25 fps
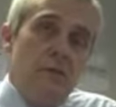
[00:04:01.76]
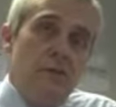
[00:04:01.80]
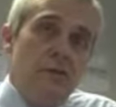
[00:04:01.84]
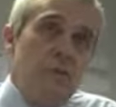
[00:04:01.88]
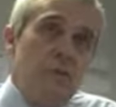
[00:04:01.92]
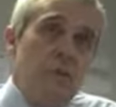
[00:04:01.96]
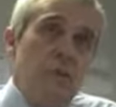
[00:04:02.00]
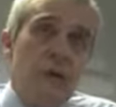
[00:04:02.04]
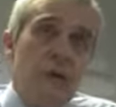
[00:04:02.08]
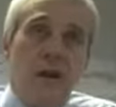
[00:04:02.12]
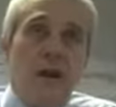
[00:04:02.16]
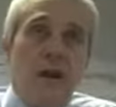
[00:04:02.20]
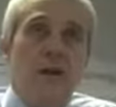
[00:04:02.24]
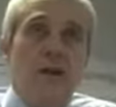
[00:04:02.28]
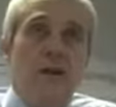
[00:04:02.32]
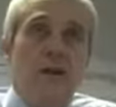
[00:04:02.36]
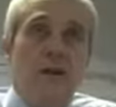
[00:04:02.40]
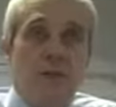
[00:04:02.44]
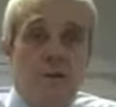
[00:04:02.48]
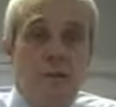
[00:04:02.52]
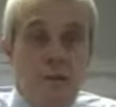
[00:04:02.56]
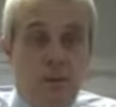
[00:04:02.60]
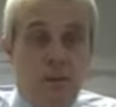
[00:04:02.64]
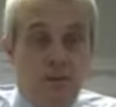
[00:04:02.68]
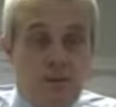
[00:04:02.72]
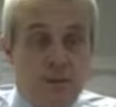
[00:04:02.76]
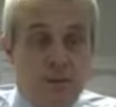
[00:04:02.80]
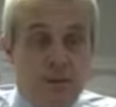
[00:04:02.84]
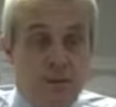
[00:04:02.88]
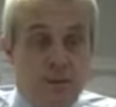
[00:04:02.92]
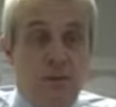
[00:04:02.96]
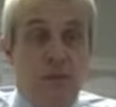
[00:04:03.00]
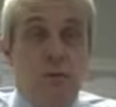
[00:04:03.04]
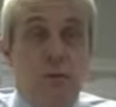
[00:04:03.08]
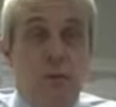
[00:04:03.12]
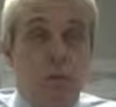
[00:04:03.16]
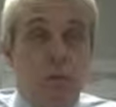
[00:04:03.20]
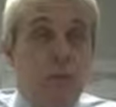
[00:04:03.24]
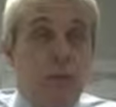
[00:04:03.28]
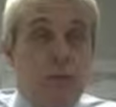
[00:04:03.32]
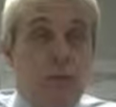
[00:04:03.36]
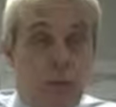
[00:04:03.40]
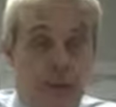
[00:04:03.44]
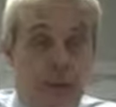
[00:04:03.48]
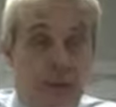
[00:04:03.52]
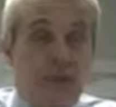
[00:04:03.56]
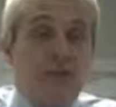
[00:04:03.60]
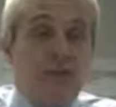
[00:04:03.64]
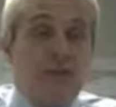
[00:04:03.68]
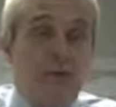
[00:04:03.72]
back. It will move the
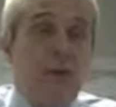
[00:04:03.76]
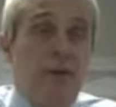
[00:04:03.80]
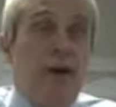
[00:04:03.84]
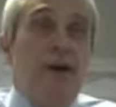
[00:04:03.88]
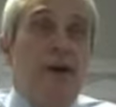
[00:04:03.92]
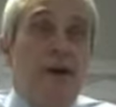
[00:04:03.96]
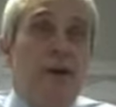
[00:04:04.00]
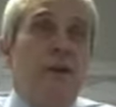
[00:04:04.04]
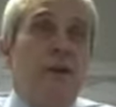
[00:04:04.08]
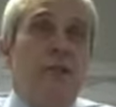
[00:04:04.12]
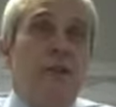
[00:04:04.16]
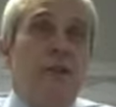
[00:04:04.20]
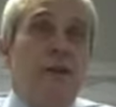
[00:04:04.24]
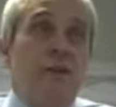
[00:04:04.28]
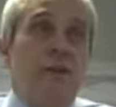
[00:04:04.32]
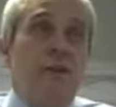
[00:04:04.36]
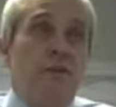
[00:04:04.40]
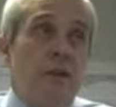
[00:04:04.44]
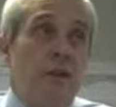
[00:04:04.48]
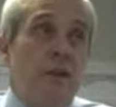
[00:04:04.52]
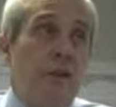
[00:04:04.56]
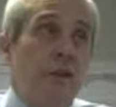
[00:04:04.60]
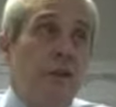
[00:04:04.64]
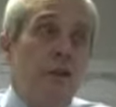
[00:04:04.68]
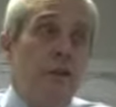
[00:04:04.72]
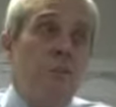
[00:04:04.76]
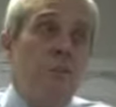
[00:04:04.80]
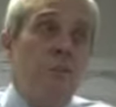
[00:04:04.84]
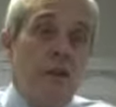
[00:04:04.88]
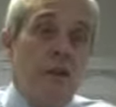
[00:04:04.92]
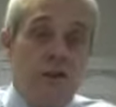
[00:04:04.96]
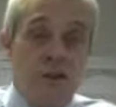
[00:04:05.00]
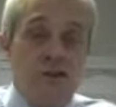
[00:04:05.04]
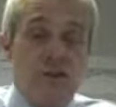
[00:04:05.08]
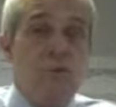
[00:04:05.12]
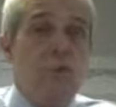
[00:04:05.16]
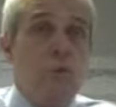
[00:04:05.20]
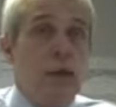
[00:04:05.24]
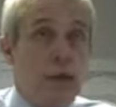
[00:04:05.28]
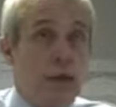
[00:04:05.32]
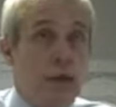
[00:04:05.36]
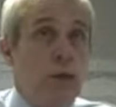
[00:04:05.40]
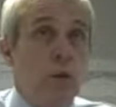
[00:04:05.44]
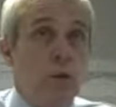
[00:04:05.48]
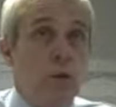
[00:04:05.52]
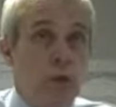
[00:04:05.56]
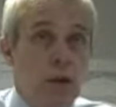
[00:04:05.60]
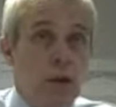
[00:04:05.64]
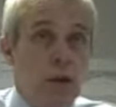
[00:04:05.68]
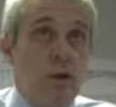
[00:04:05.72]
Castle Market effectively, because this market
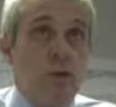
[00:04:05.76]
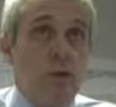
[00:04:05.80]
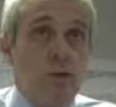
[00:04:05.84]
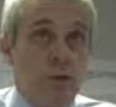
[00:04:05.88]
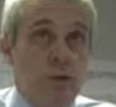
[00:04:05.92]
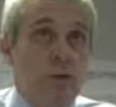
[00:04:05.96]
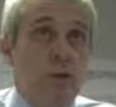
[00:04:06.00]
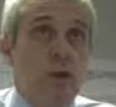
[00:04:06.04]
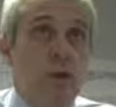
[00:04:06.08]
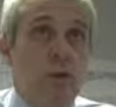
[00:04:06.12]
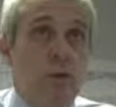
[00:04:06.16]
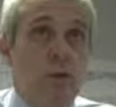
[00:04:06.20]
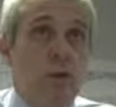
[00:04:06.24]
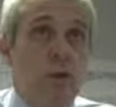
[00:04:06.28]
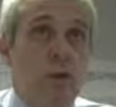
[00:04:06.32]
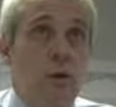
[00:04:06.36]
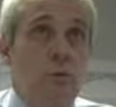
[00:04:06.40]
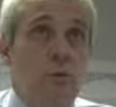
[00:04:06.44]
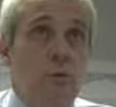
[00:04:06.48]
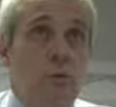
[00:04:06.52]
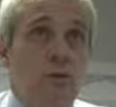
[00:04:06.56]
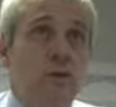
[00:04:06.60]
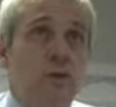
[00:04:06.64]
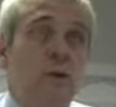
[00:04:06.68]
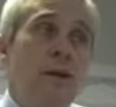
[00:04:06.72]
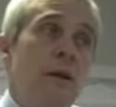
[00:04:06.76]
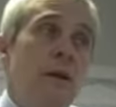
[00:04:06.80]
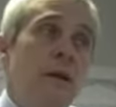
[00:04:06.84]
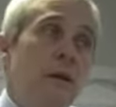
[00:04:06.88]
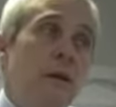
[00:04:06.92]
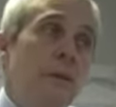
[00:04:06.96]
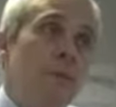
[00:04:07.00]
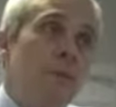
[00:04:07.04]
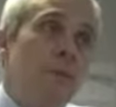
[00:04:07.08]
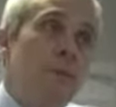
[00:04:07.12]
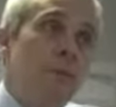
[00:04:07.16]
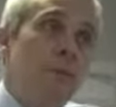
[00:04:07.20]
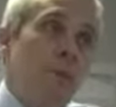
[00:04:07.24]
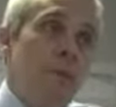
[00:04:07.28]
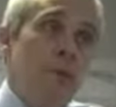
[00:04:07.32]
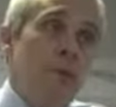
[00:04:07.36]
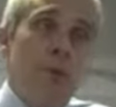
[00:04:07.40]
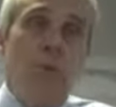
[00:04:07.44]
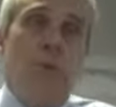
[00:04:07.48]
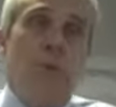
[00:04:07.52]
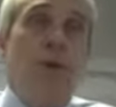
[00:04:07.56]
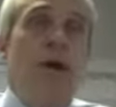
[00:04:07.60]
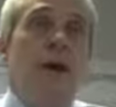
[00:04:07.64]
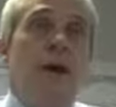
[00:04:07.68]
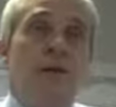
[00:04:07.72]
will close when the new one opens, to a
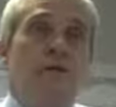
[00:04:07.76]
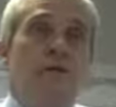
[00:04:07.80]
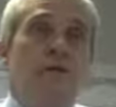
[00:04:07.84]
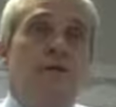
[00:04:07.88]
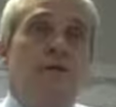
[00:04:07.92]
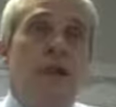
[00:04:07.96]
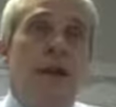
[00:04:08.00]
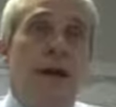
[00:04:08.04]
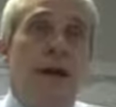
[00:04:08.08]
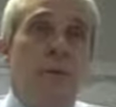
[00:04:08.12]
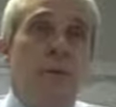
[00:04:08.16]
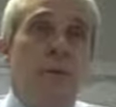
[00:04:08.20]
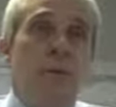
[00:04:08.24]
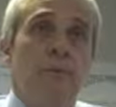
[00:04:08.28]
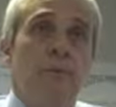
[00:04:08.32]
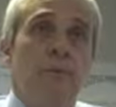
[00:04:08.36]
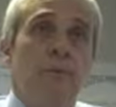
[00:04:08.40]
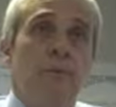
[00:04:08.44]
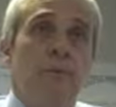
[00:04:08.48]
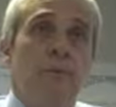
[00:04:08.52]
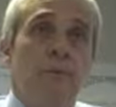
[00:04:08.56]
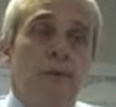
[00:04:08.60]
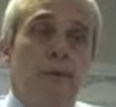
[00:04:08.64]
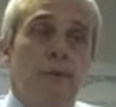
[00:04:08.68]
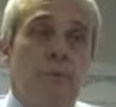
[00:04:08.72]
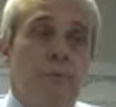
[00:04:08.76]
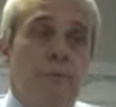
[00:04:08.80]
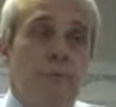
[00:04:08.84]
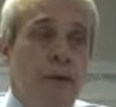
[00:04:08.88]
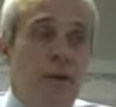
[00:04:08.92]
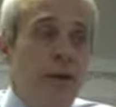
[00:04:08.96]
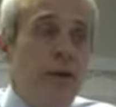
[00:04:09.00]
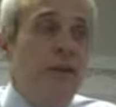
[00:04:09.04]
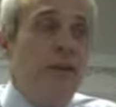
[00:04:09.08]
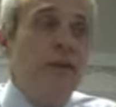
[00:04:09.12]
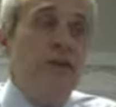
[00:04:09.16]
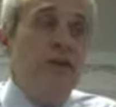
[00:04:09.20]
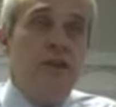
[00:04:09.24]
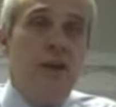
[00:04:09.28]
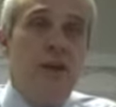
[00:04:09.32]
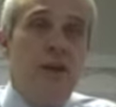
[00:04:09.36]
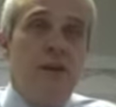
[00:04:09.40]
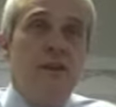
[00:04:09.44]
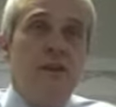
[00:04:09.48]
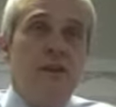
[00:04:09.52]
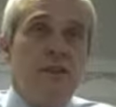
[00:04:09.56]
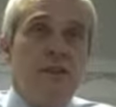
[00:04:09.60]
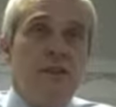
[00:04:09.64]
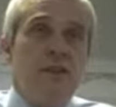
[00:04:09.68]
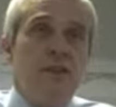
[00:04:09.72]
new part of town, back in
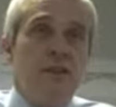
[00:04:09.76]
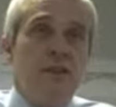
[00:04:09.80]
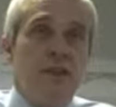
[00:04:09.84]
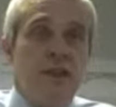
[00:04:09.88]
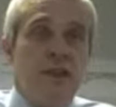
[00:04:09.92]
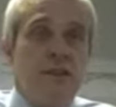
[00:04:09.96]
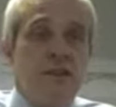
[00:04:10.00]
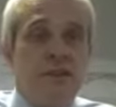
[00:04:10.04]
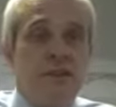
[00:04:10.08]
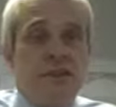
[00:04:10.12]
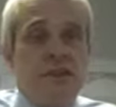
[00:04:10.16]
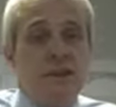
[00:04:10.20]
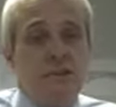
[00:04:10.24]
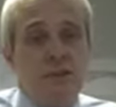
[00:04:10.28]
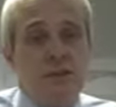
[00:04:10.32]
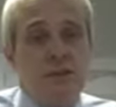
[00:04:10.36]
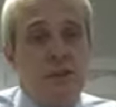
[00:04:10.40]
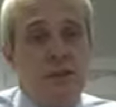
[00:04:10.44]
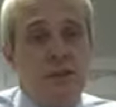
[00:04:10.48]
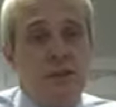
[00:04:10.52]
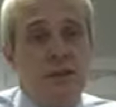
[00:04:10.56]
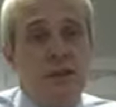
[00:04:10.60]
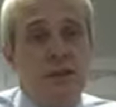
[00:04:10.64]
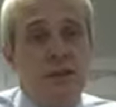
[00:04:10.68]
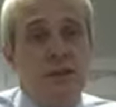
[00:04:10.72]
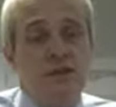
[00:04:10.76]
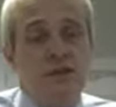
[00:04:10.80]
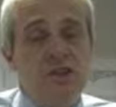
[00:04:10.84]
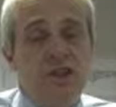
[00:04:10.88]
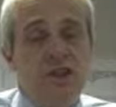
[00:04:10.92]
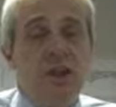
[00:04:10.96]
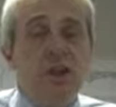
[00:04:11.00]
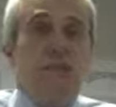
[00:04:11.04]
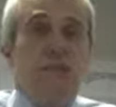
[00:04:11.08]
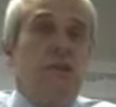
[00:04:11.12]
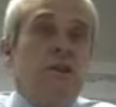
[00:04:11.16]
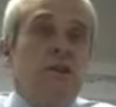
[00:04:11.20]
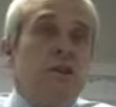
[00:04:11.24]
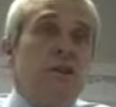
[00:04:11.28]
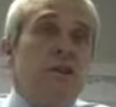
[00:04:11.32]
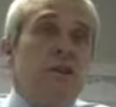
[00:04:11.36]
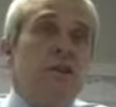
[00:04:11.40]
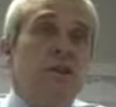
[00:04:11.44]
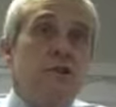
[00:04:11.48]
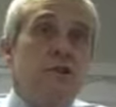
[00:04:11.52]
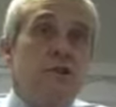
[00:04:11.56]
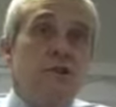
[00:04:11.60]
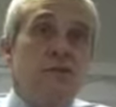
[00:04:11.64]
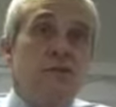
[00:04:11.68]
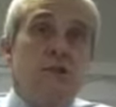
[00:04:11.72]
the city centre. It's within shouting
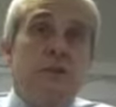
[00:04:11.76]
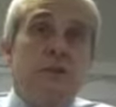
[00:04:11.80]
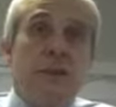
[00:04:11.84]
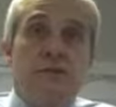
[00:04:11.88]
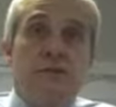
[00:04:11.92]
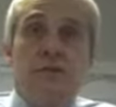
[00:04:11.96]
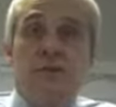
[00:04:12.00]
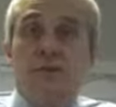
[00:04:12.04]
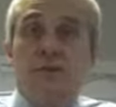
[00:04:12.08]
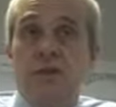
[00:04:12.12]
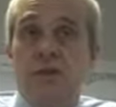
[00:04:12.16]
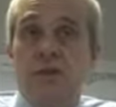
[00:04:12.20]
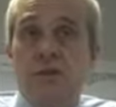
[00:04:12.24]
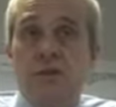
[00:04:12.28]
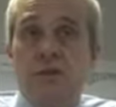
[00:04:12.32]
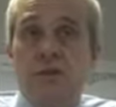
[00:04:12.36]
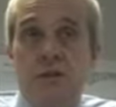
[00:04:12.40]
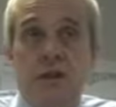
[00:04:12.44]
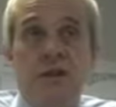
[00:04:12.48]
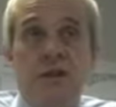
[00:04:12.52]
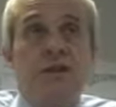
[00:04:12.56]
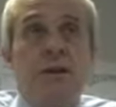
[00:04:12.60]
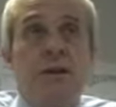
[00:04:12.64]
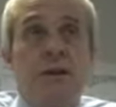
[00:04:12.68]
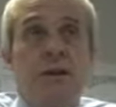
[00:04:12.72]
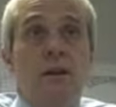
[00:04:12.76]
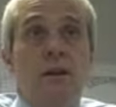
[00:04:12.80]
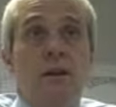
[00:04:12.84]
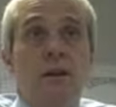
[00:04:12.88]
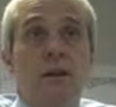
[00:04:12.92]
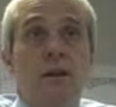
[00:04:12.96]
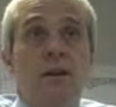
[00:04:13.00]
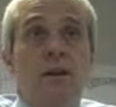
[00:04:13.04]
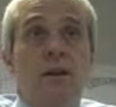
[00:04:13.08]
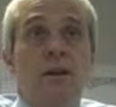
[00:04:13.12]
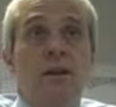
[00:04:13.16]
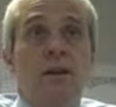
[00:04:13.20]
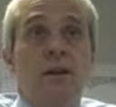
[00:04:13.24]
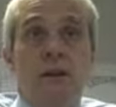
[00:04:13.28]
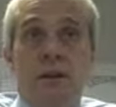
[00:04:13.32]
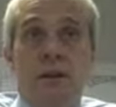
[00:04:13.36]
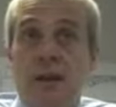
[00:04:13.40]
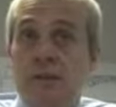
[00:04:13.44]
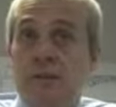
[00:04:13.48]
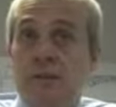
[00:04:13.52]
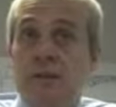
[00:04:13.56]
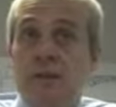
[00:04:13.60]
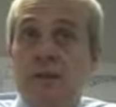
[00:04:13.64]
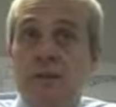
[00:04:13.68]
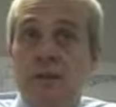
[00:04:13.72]
distance of the Seven Stones retail
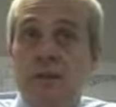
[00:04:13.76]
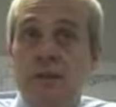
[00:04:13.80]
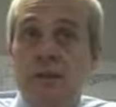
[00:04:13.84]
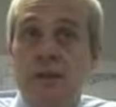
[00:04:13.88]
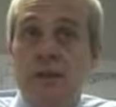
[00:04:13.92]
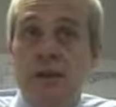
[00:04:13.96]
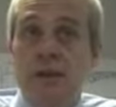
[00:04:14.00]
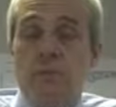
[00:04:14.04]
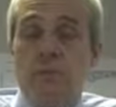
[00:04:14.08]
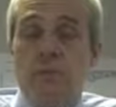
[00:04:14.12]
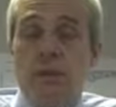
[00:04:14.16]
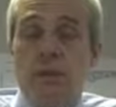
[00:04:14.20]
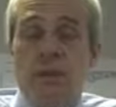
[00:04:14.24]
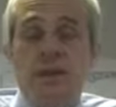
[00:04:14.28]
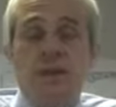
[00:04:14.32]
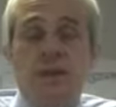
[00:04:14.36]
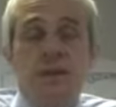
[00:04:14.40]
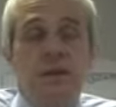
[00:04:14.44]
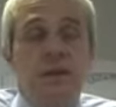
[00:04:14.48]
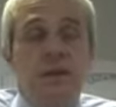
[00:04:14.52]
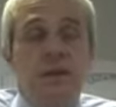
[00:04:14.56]
development that's going to take place.